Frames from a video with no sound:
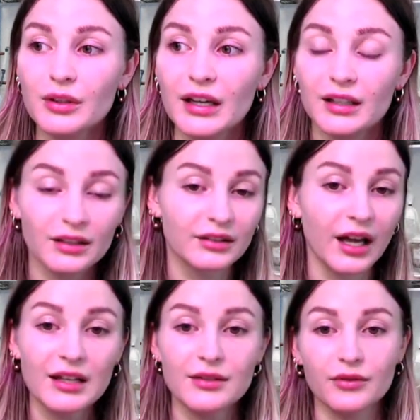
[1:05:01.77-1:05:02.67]
you get
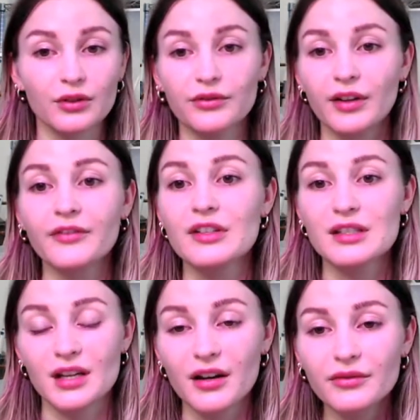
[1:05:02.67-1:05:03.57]
lots of good fluffy
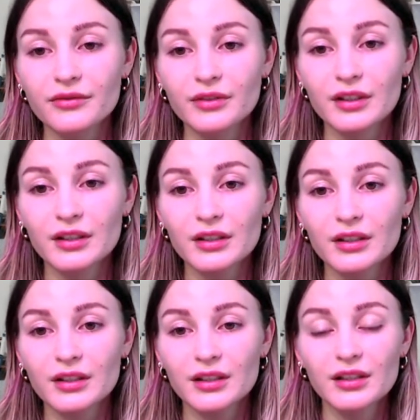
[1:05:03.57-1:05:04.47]
stuff
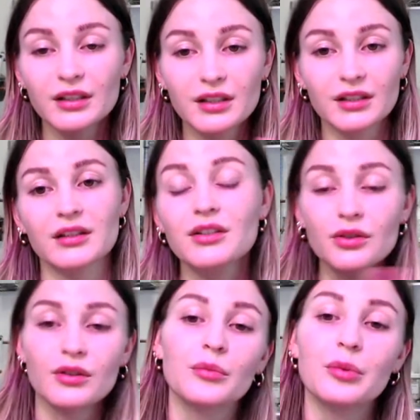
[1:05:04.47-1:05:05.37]
that
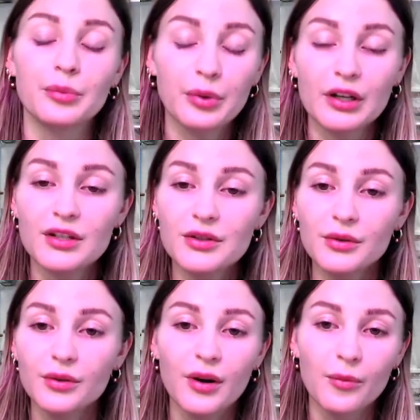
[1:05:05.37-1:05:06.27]
you can put
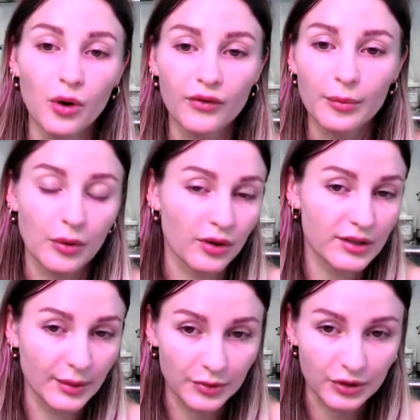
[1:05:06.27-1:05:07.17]
into more of a bulk
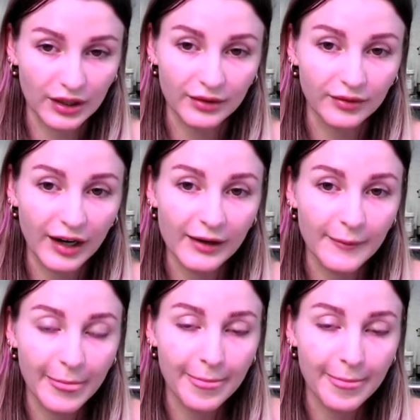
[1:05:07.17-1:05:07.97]
substrate, right?